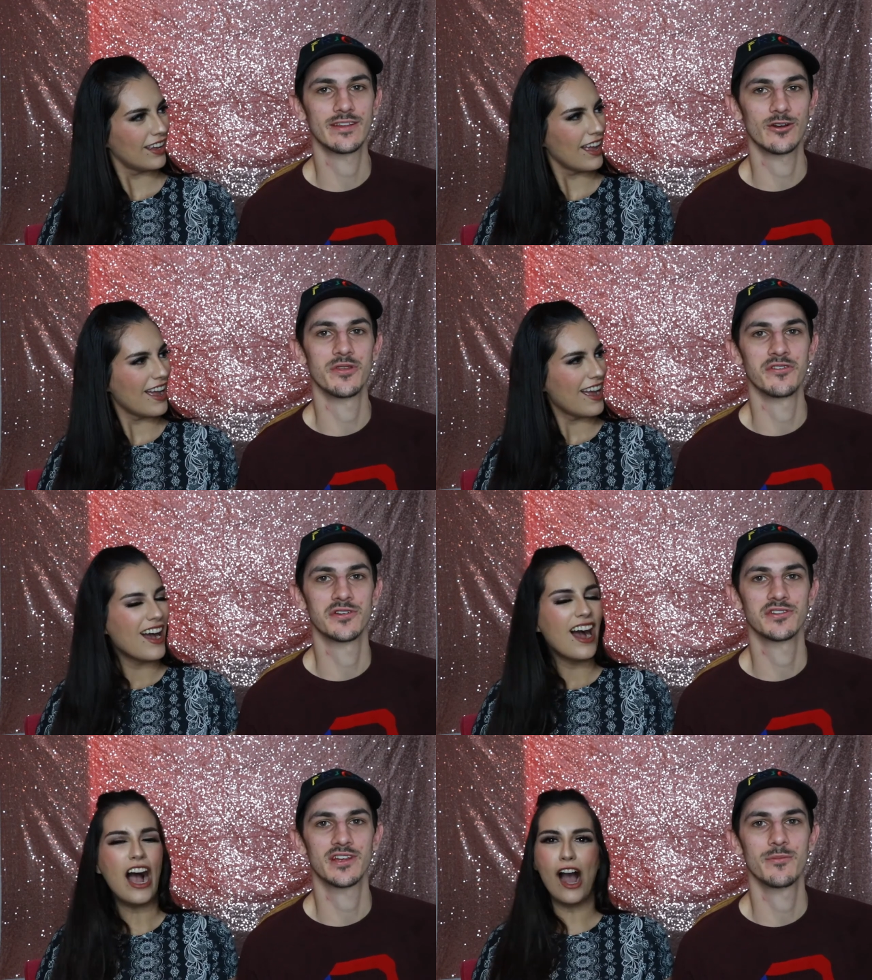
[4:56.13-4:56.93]
Speaker 1: that would be the
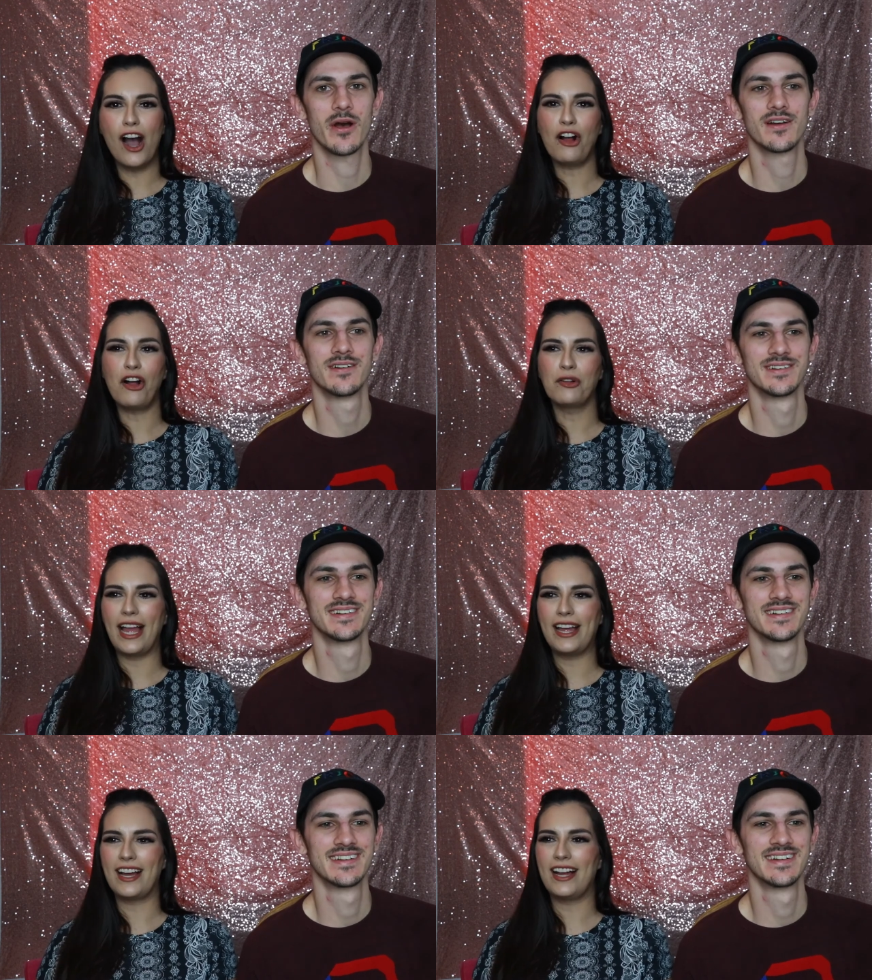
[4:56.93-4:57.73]
first thing.
Speaker 2: Oh,
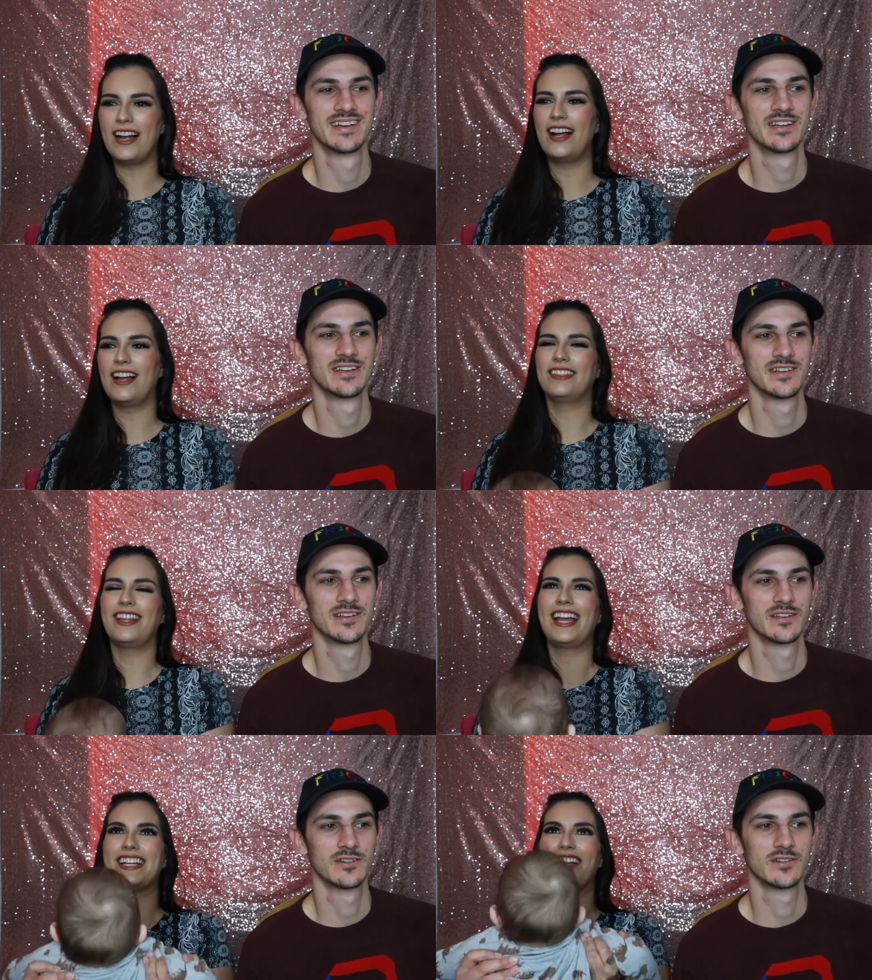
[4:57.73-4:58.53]
like a
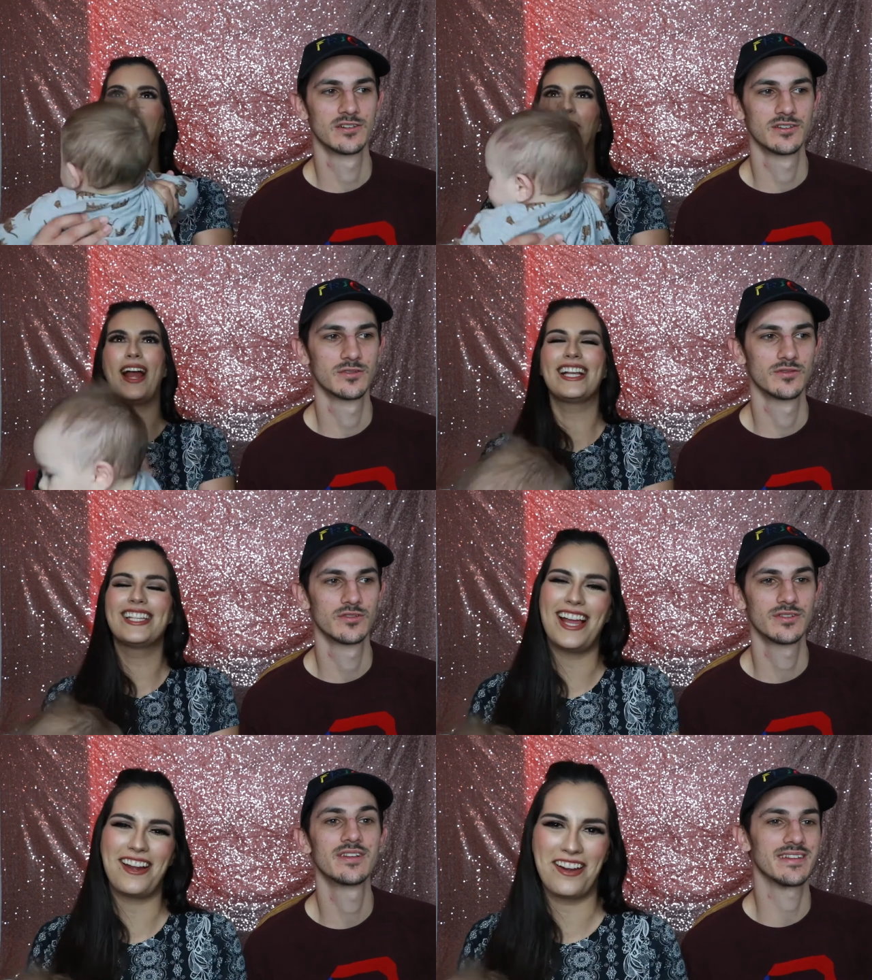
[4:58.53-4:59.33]
like a rec
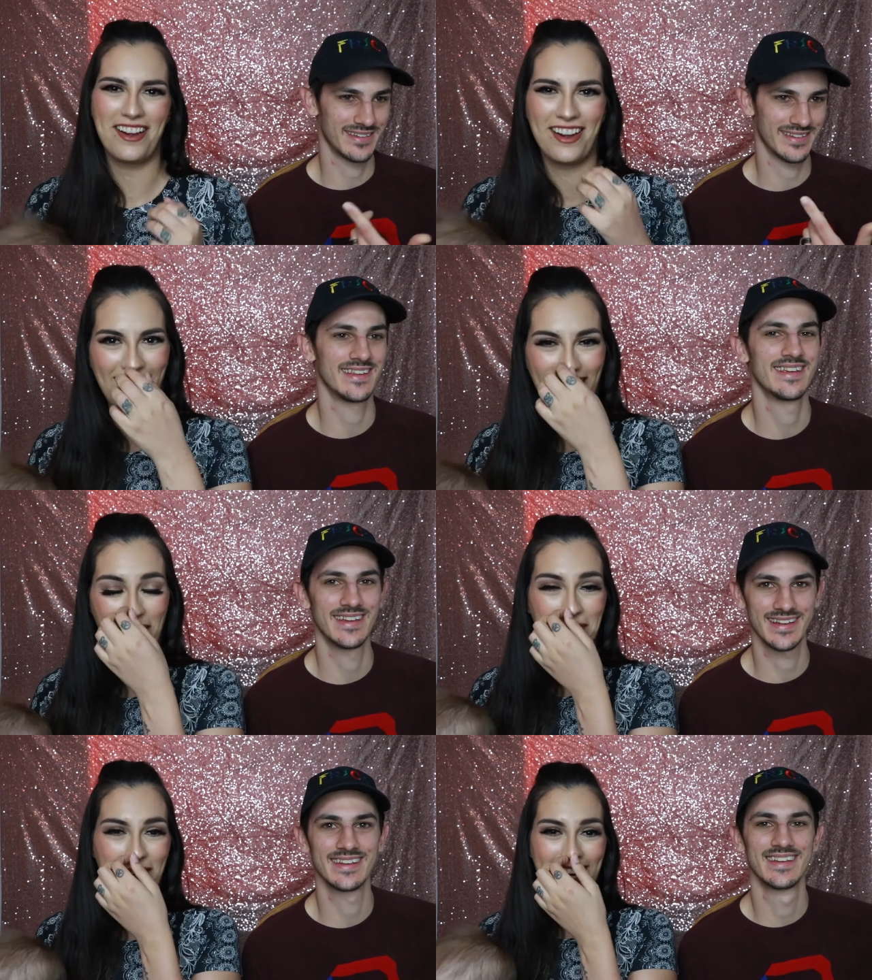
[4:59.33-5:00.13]
center, yeah.
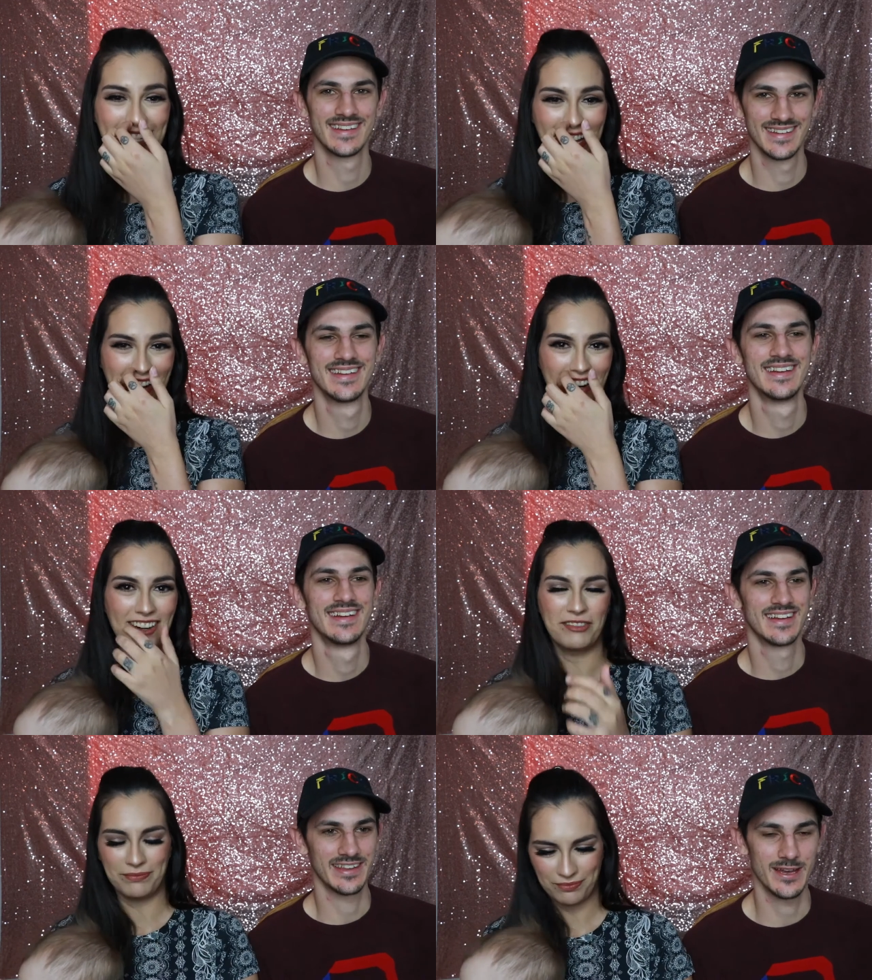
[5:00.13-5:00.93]
a rec center.
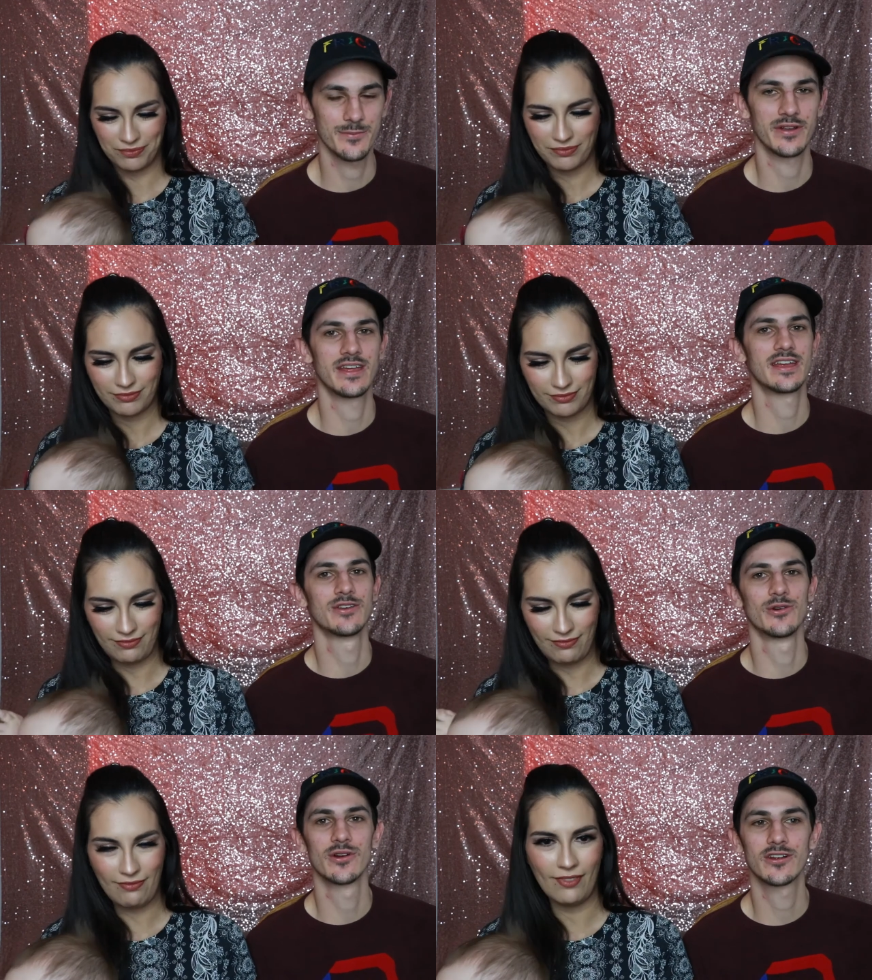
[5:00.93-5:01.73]
Speaker 1: Yep, an
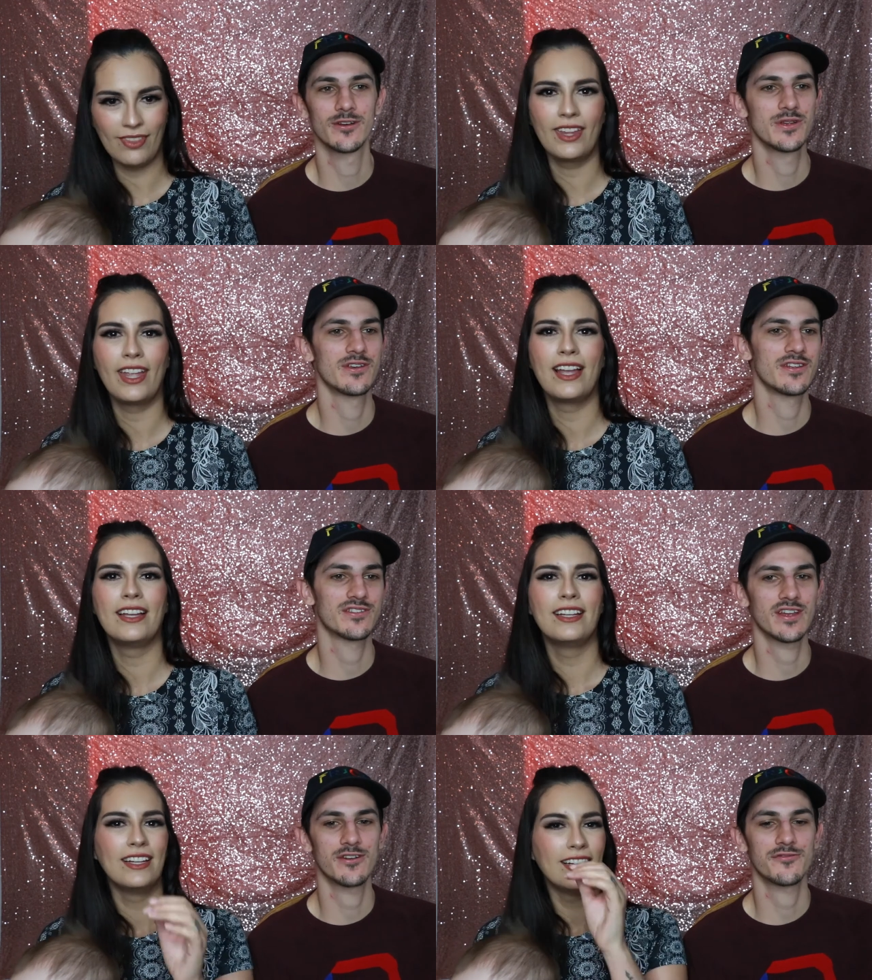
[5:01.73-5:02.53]
indoor community
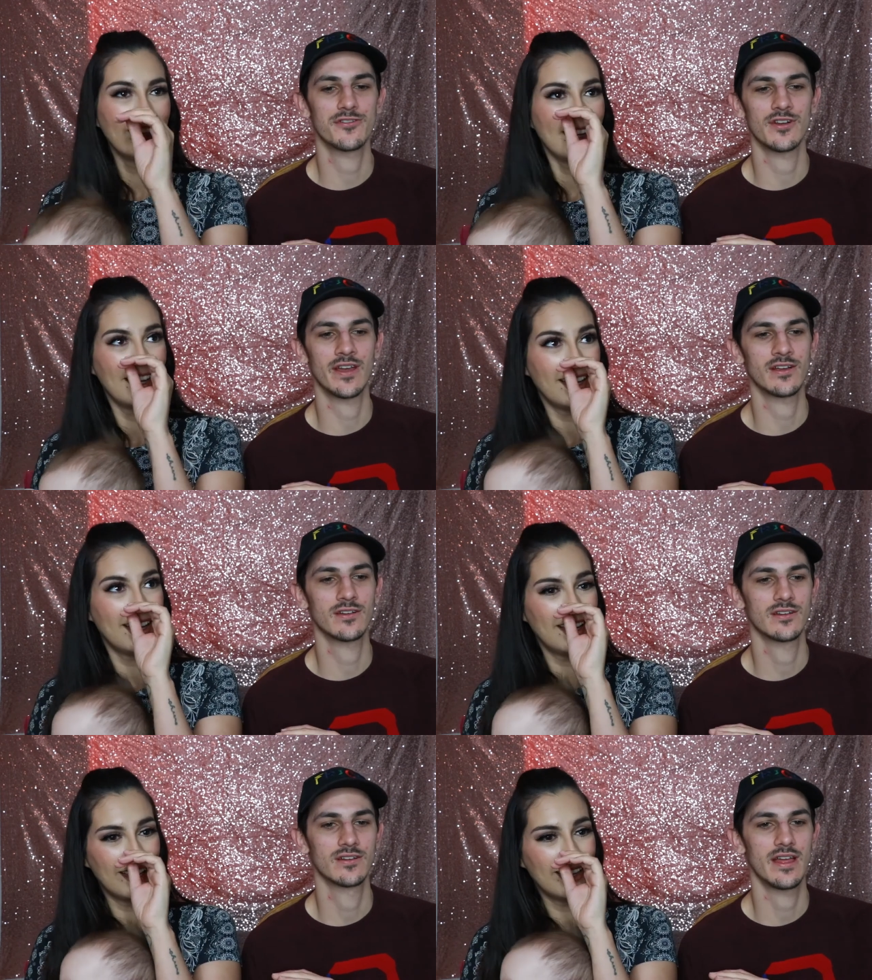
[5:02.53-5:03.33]
center for like
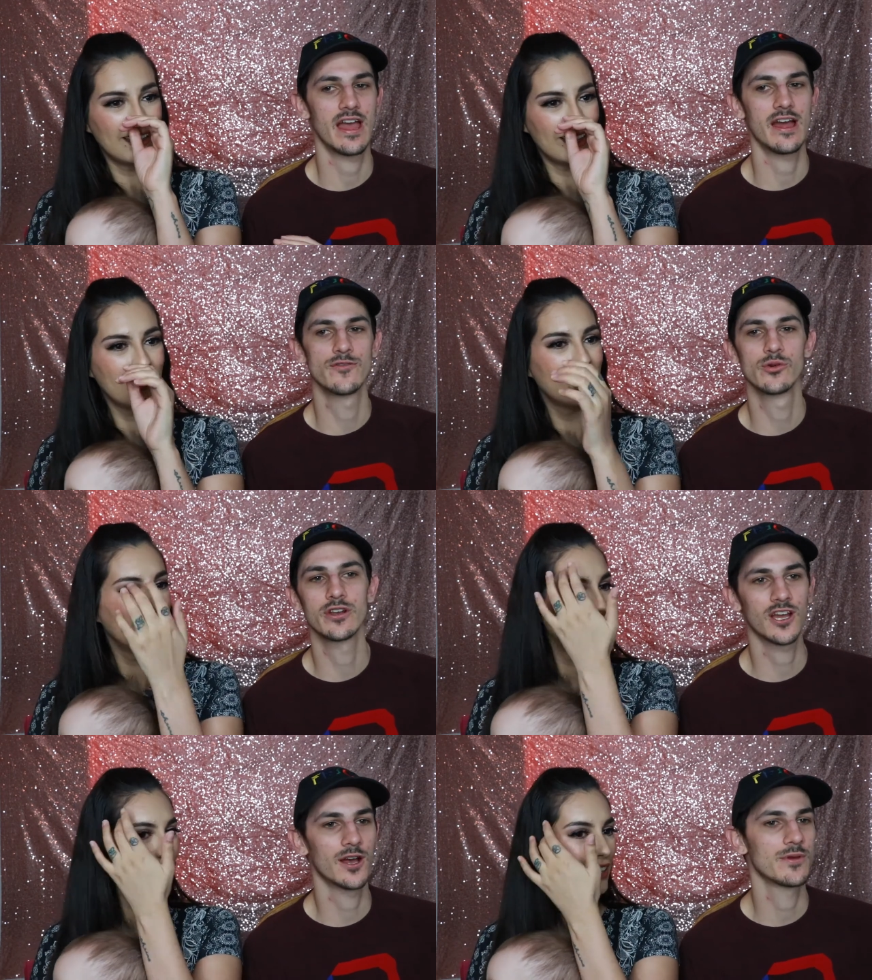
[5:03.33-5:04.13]
everyone to
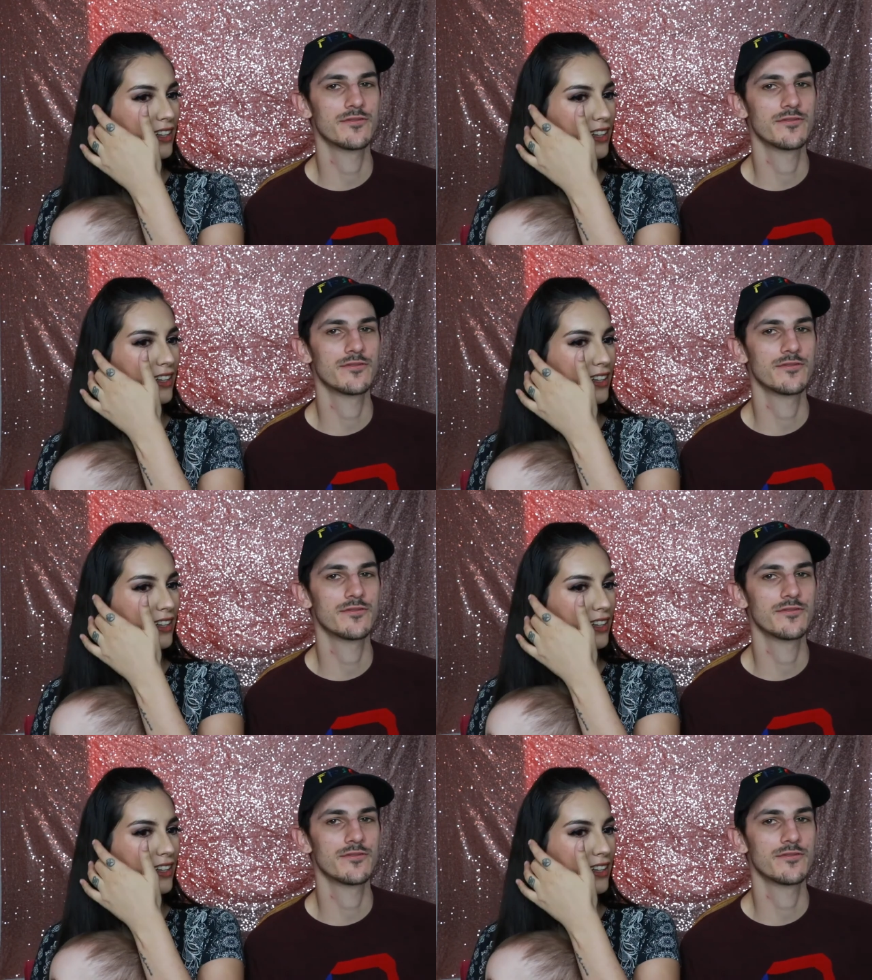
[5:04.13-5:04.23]
come in